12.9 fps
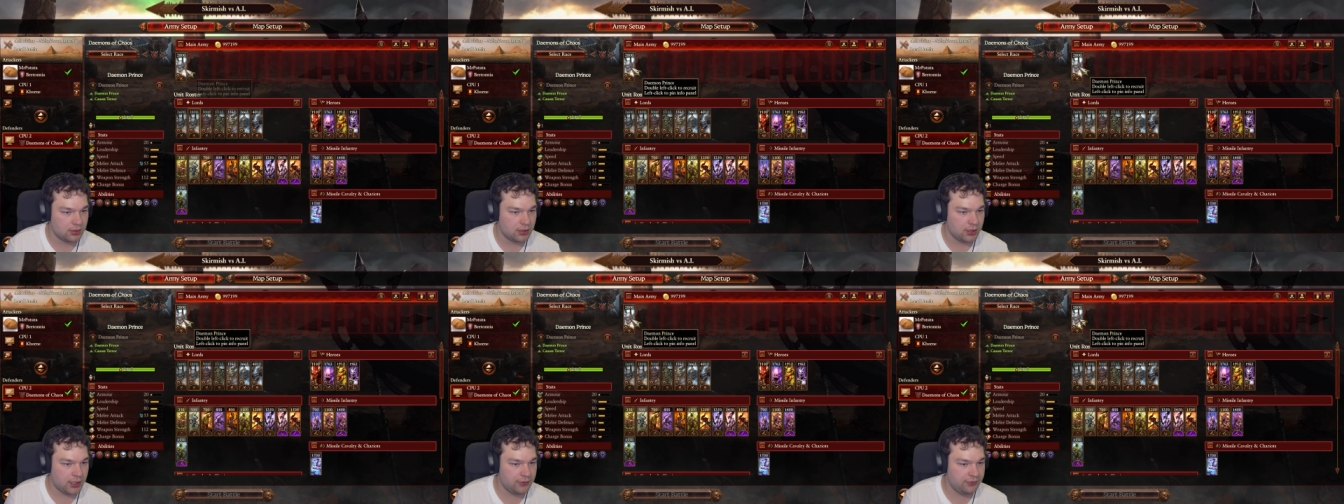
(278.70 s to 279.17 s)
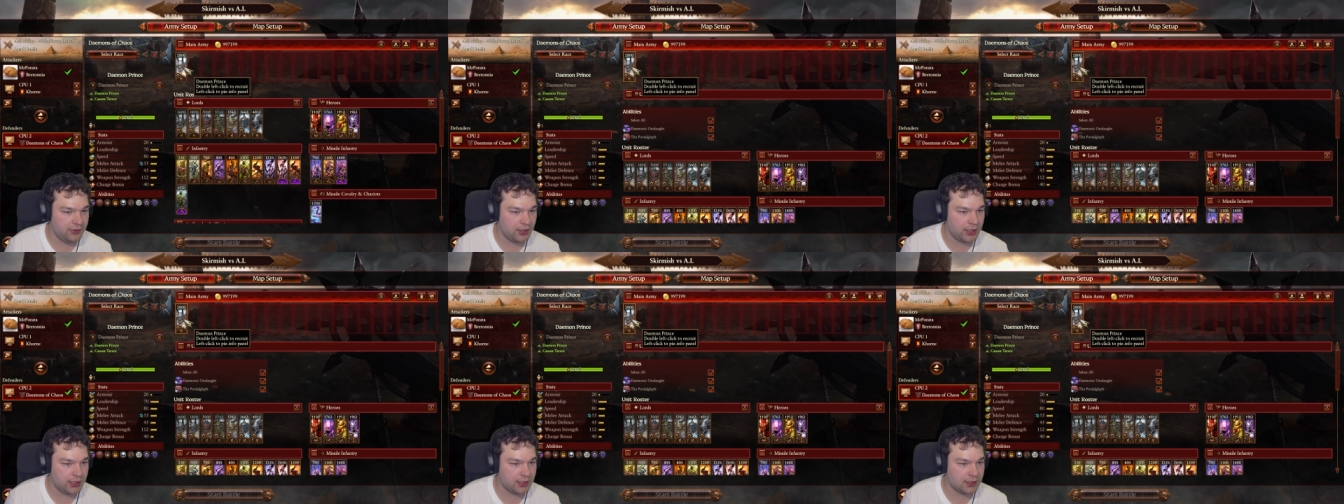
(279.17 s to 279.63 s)
I feel
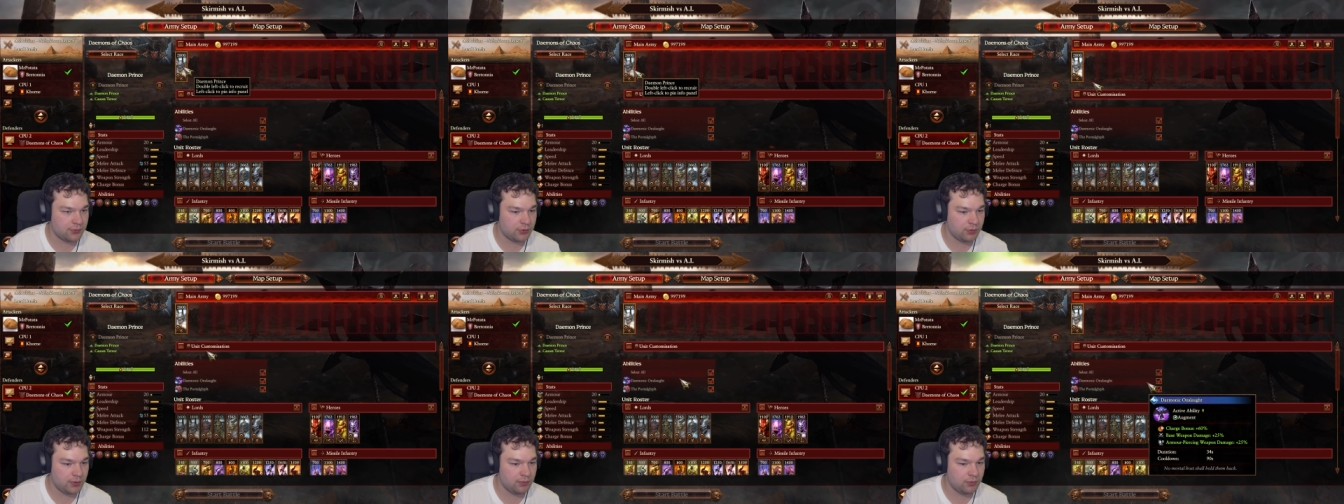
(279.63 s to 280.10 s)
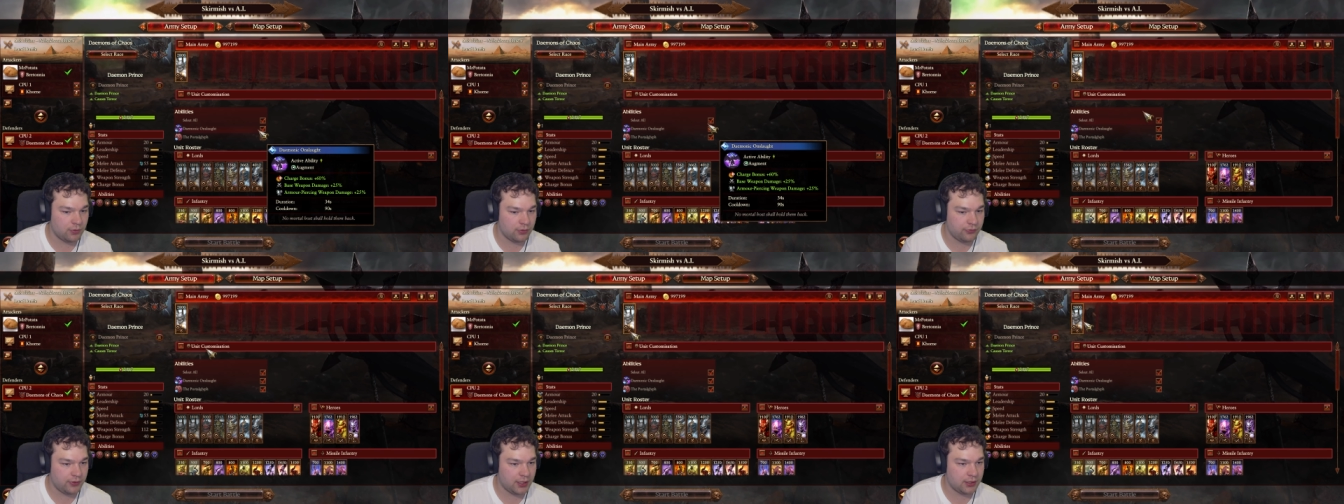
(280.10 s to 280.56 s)
like it would be more
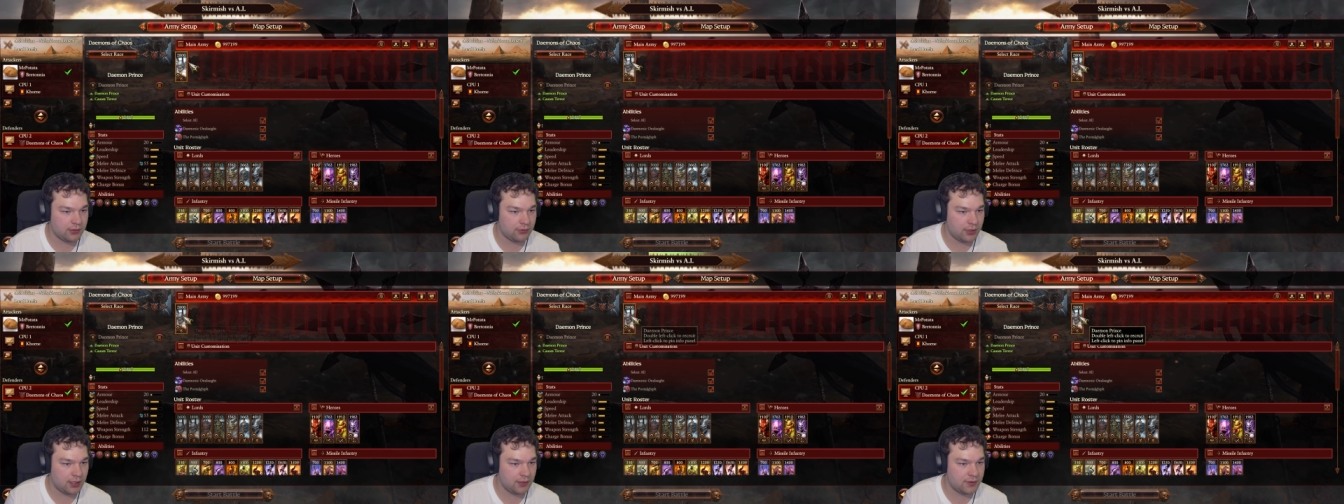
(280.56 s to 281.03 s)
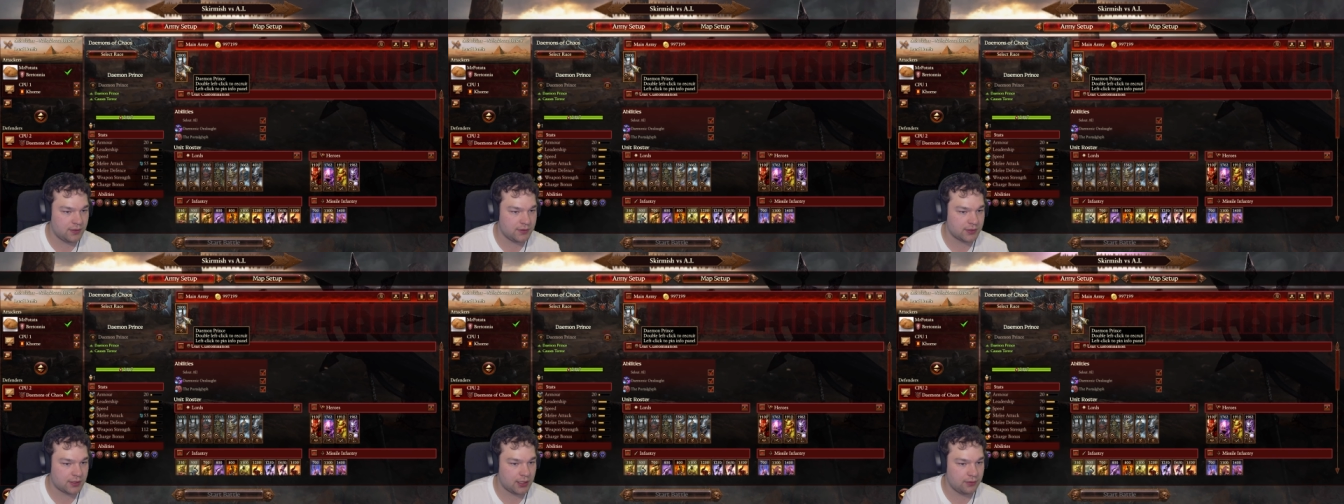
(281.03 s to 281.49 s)
fair to have
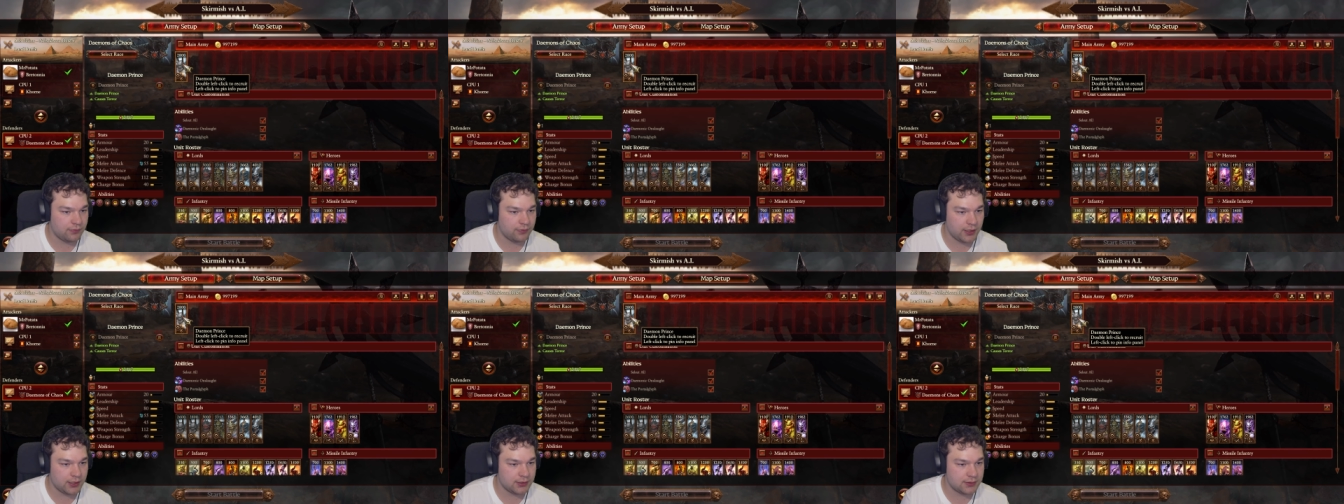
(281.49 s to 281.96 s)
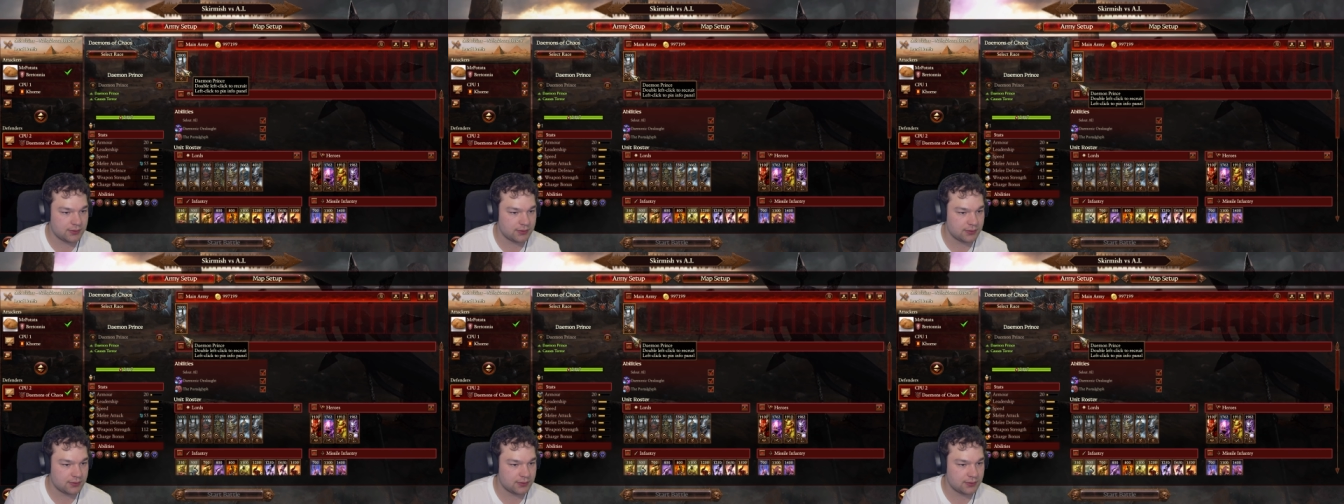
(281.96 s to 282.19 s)
this guy fight.